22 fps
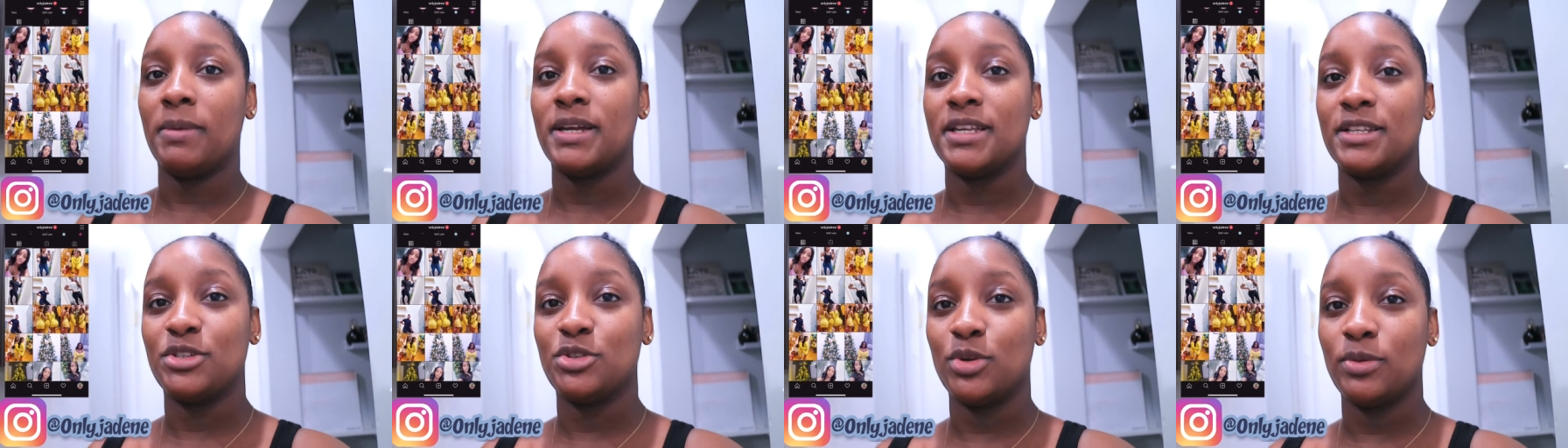
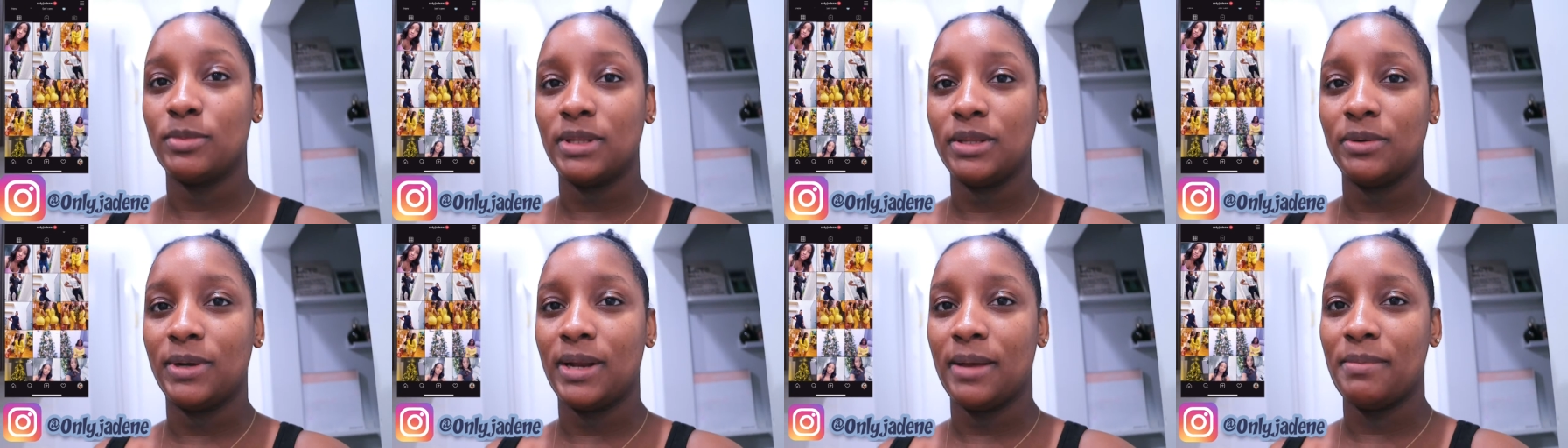because
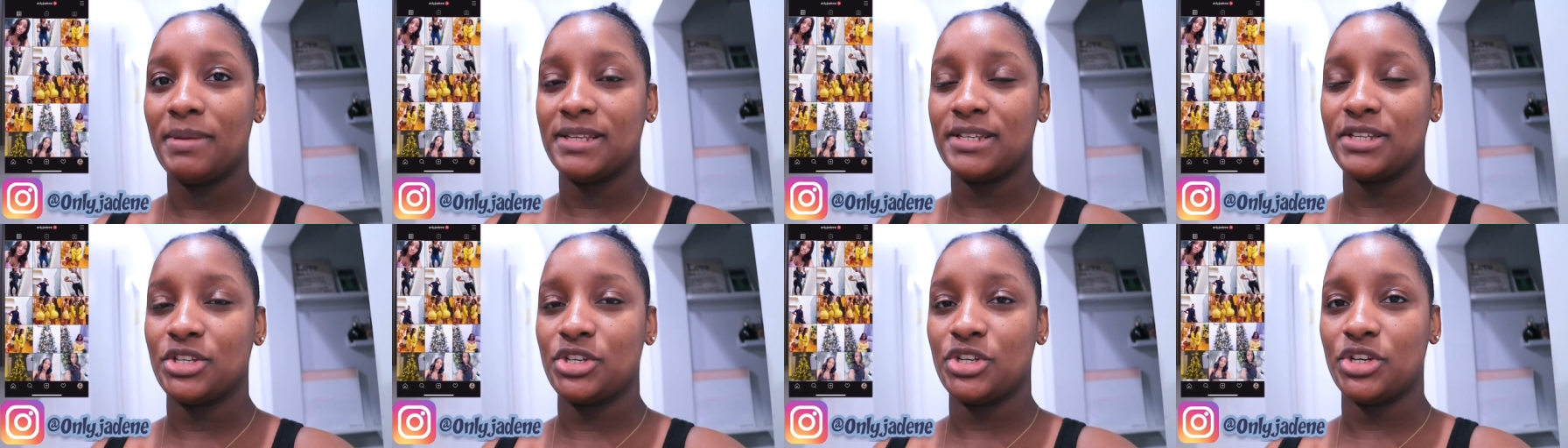normally when I
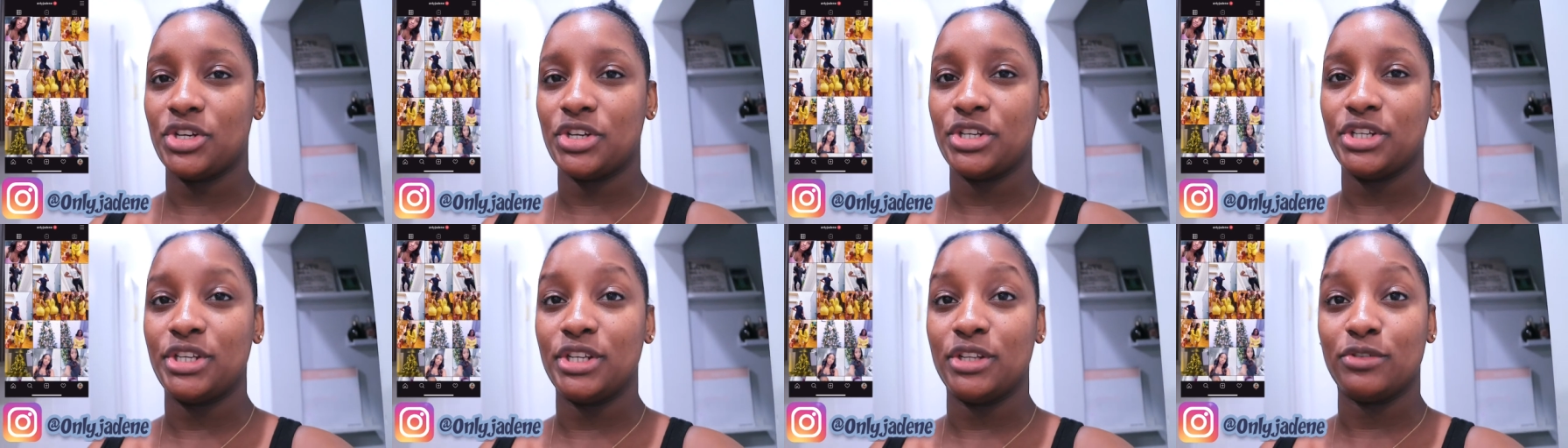message
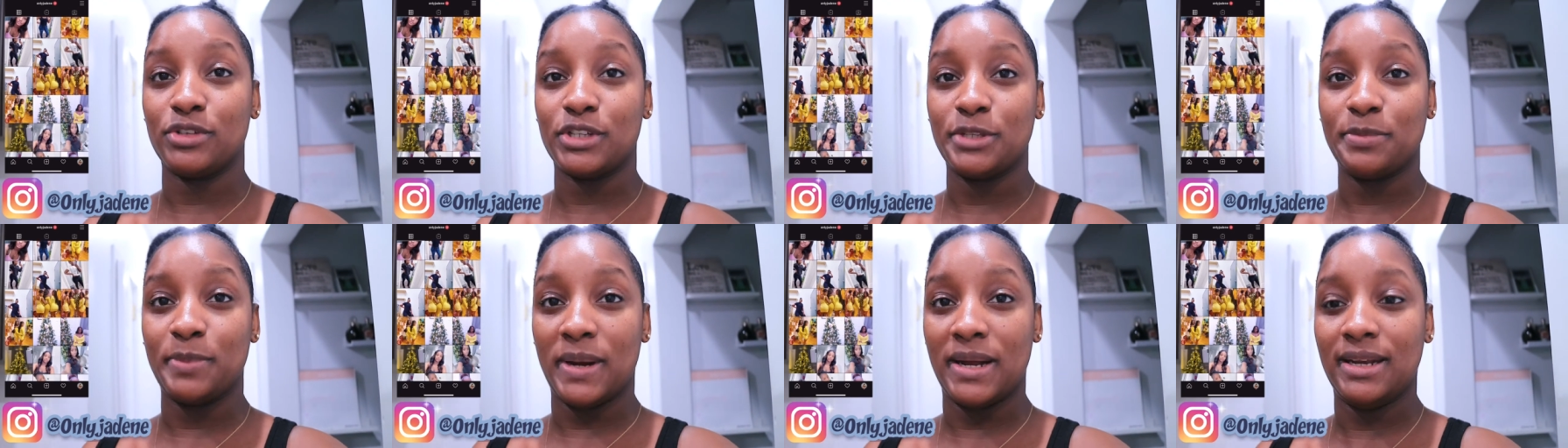her, she'll
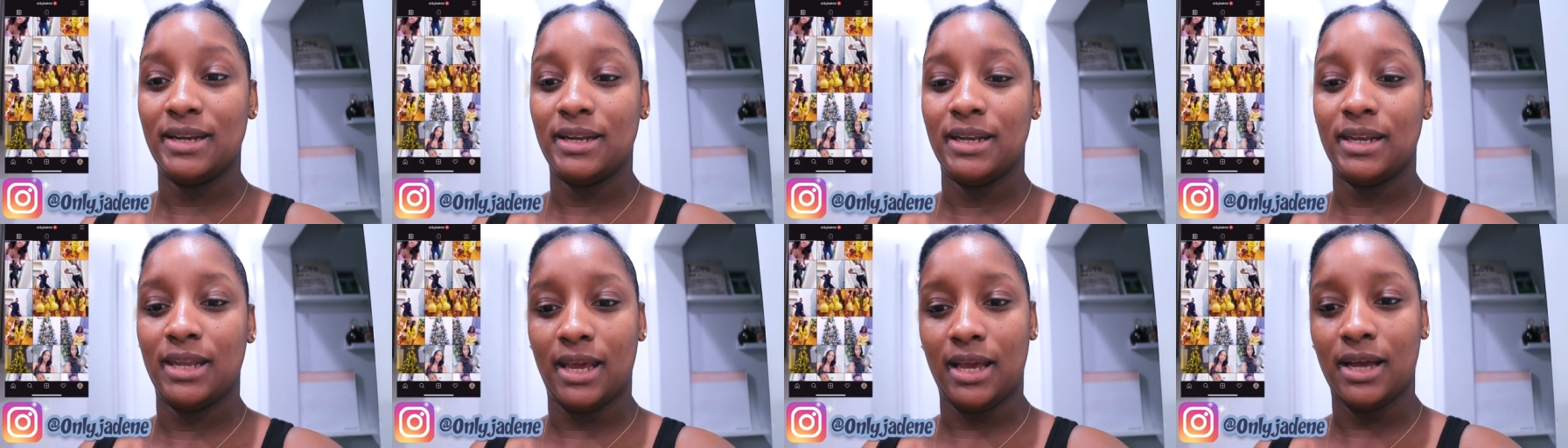
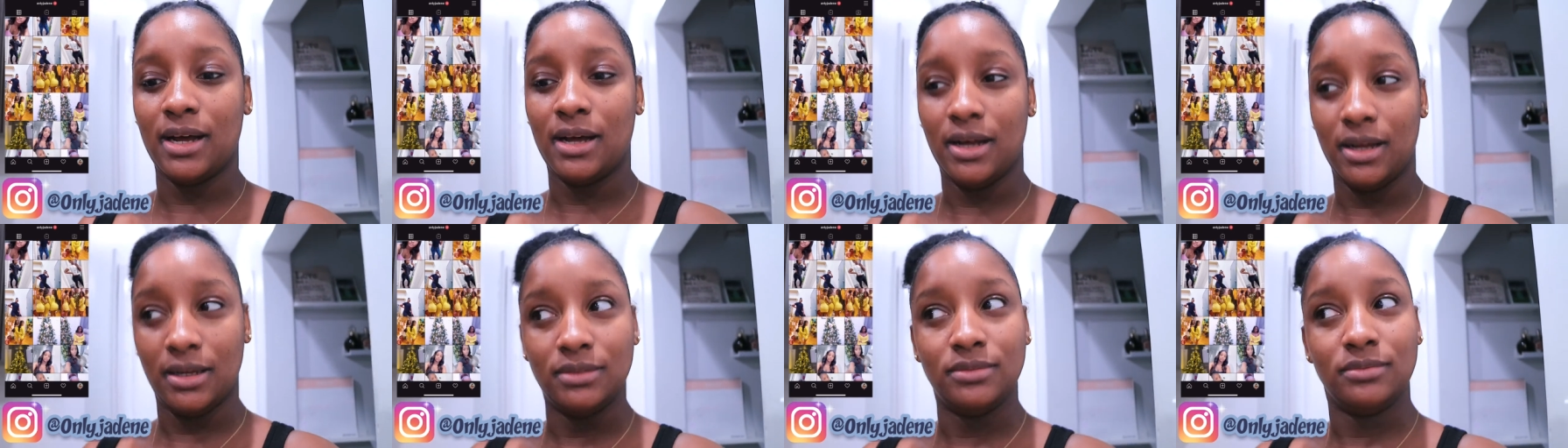respond in like
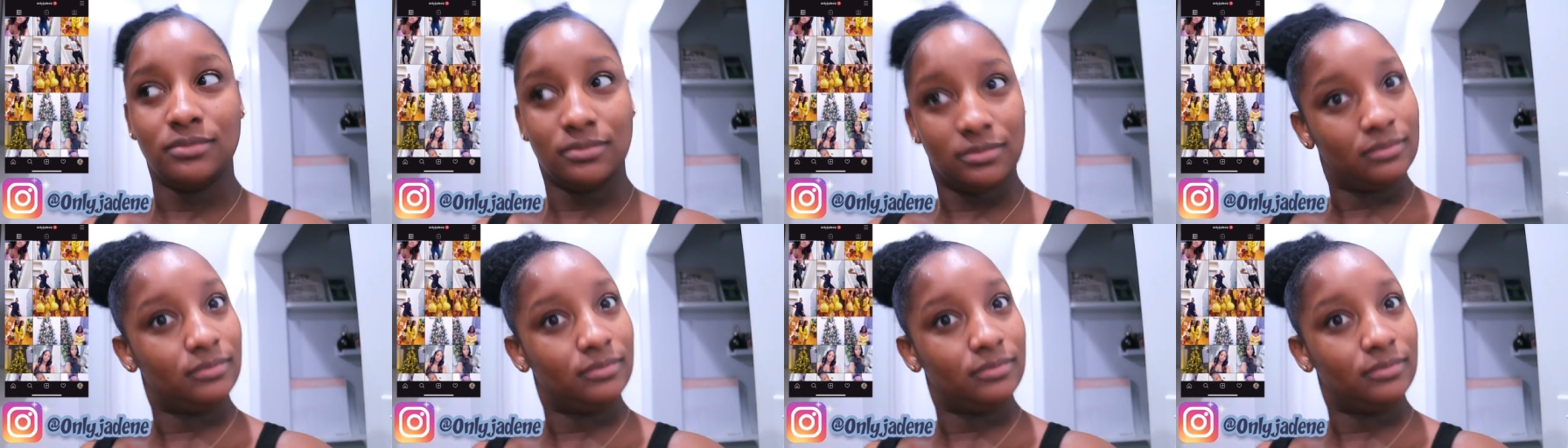a,